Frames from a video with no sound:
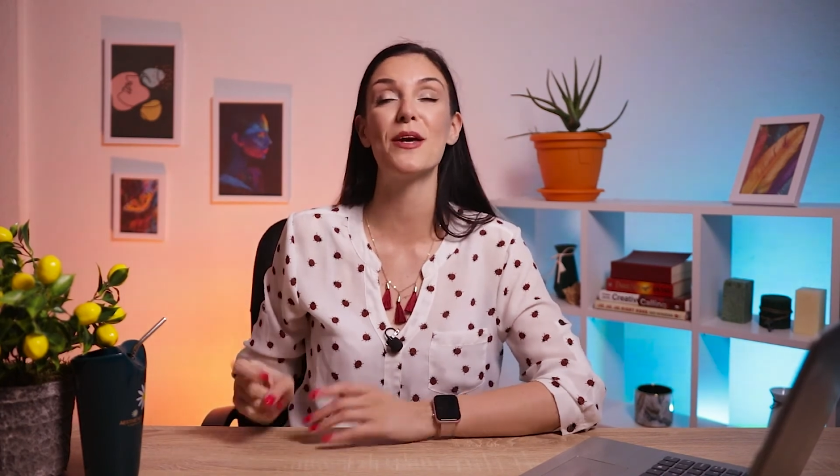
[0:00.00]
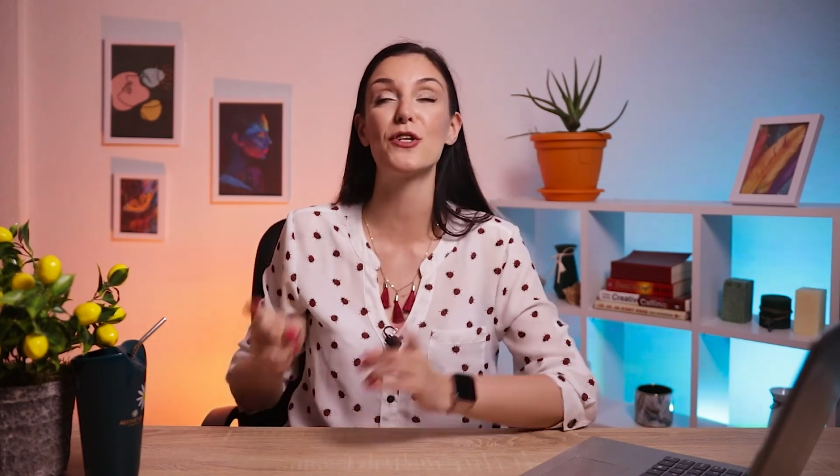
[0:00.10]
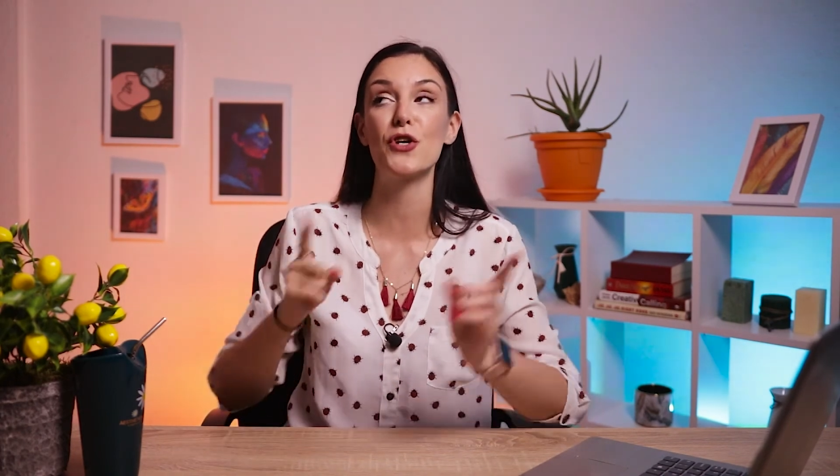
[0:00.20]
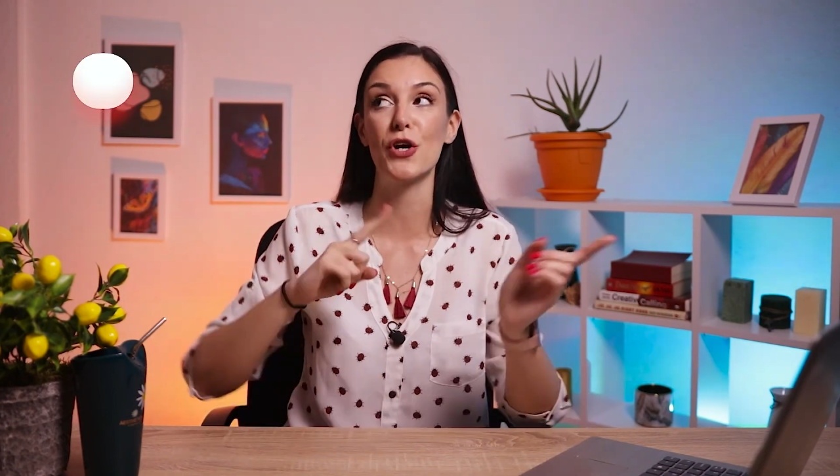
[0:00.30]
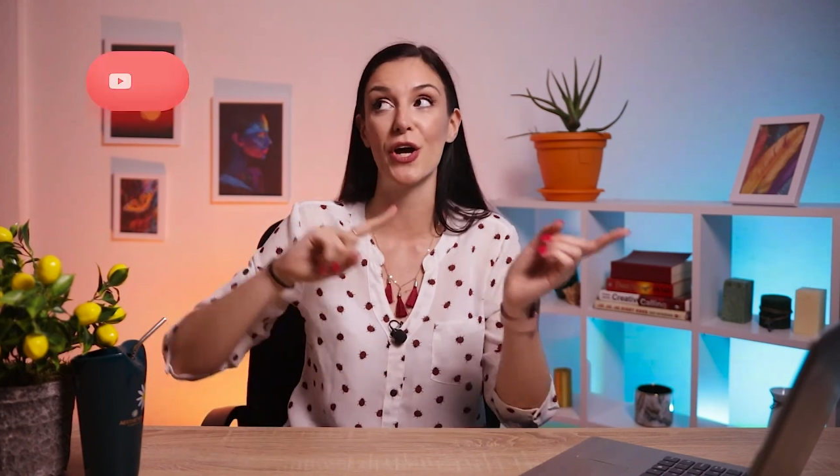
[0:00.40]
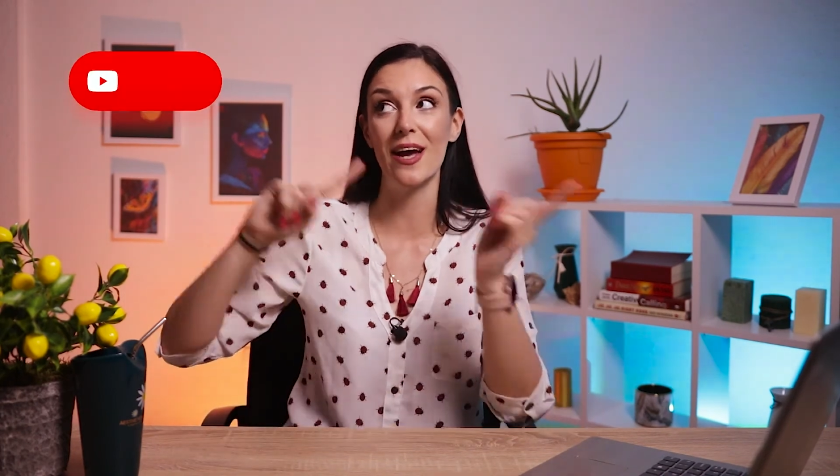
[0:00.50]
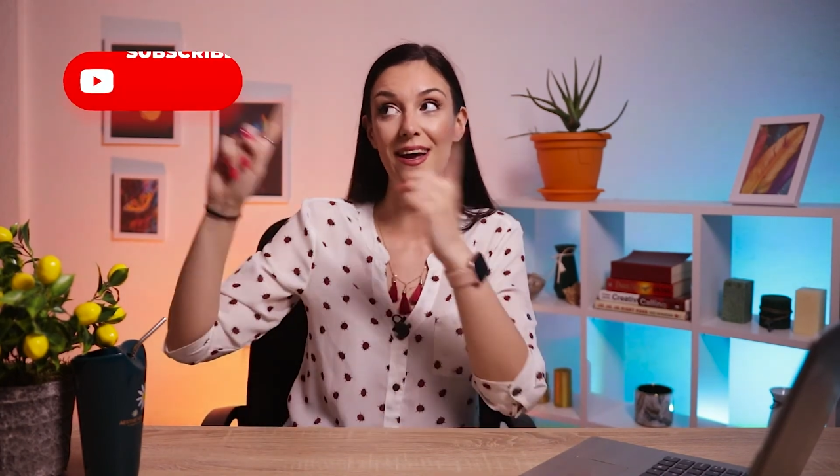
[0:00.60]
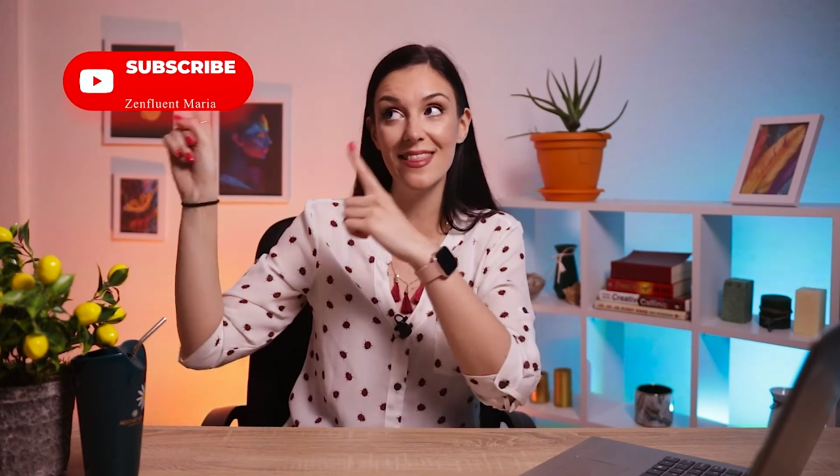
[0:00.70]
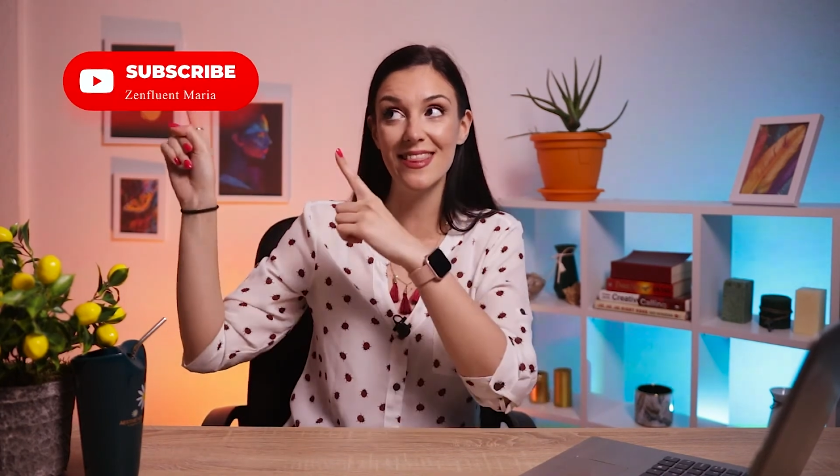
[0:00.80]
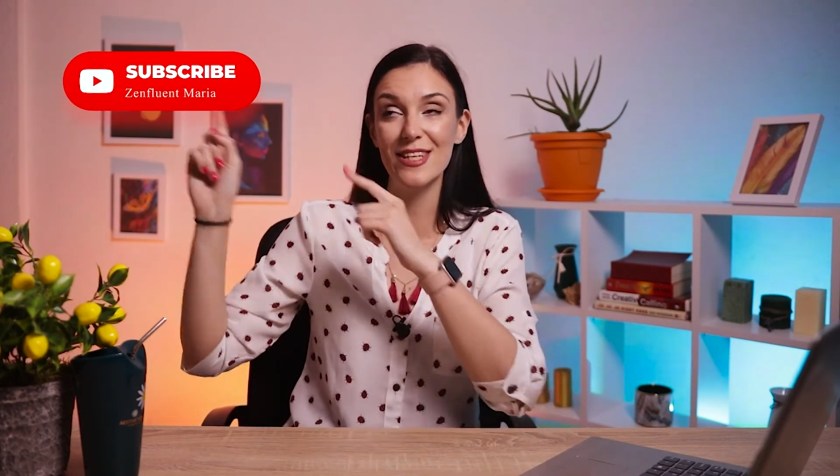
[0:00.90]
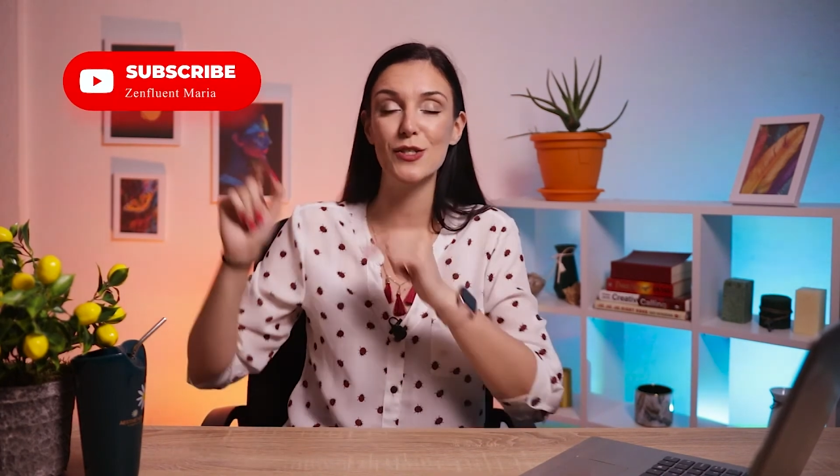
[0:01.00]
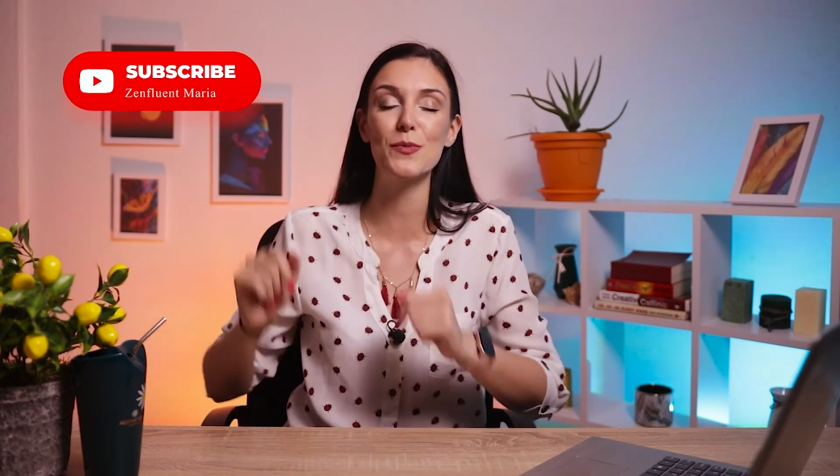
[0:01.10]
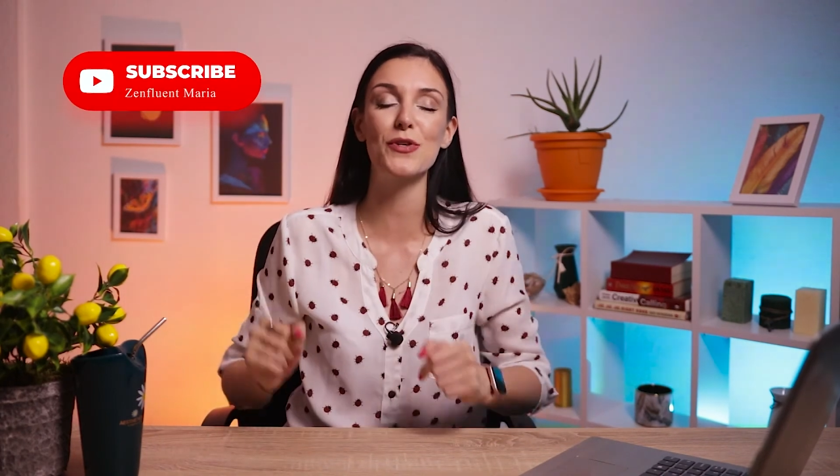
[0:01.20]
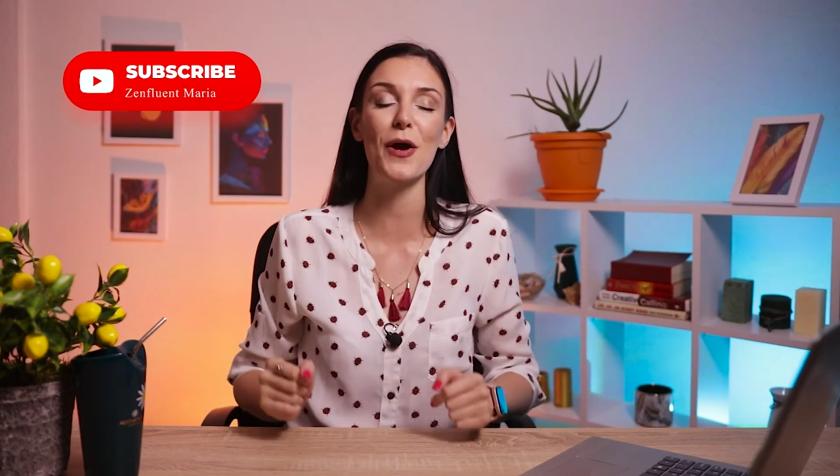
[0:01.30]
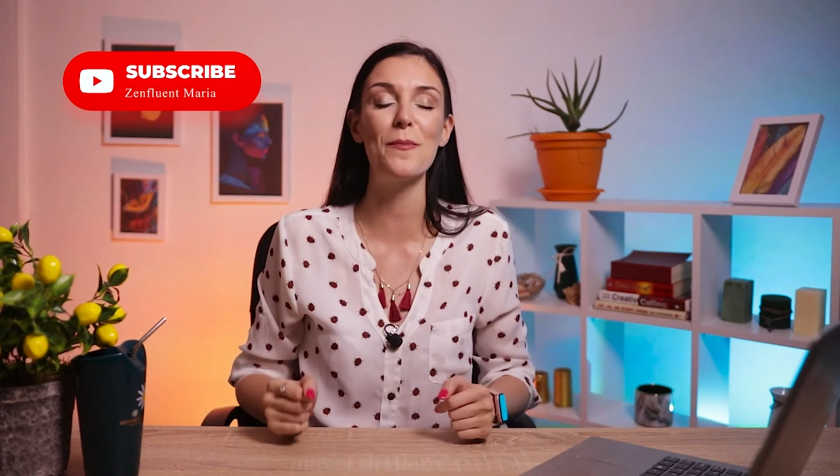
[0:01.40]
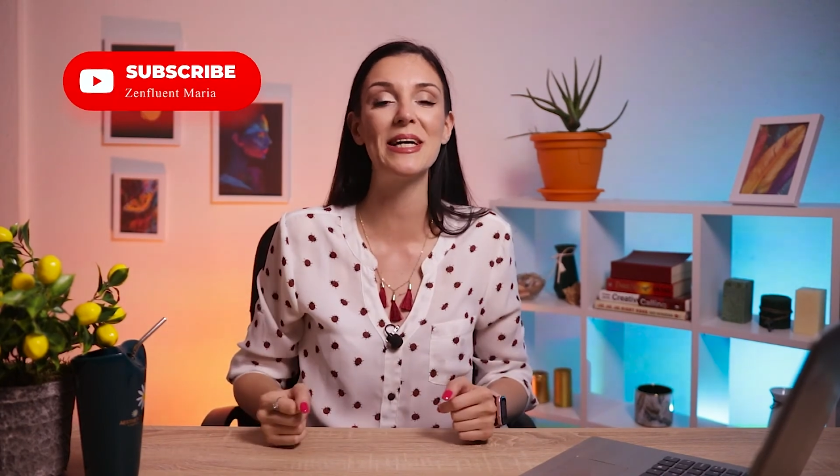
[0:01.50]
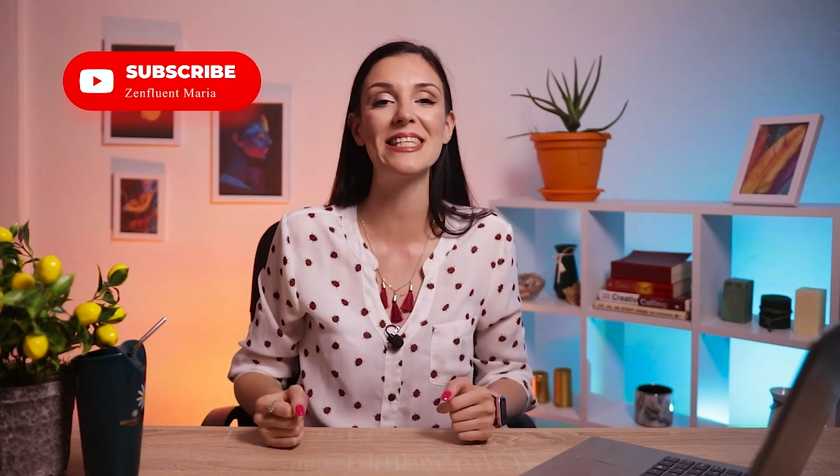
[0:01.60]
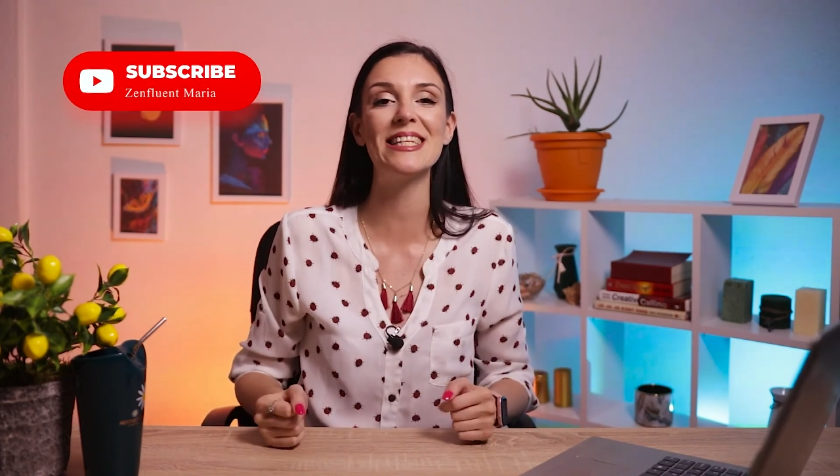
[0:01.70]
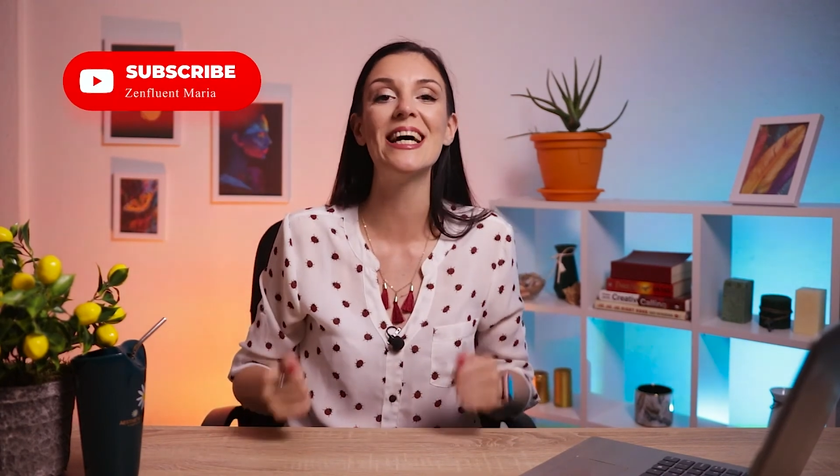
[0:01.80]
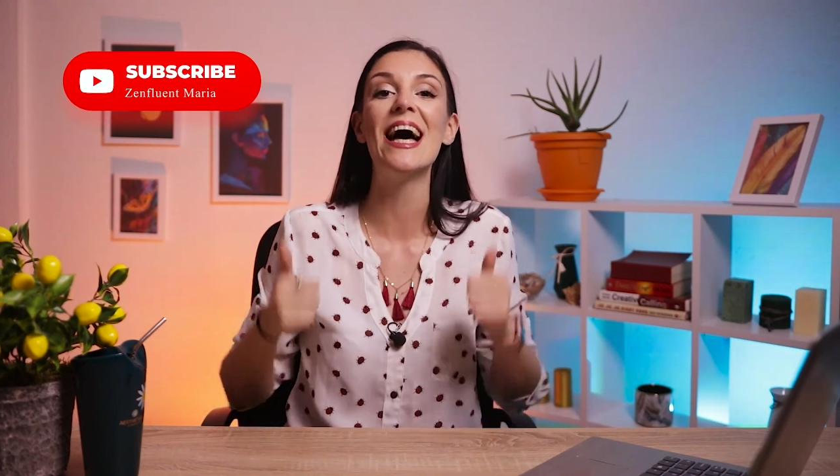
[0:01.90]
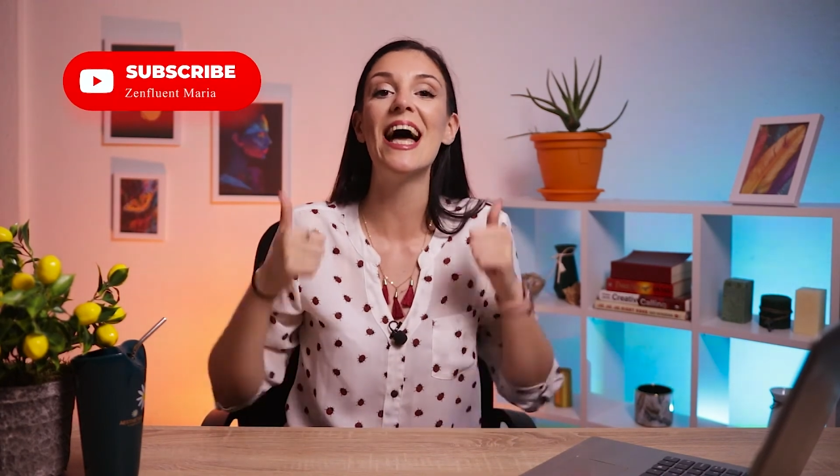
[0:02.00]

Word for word: make sure to hit that subscribe button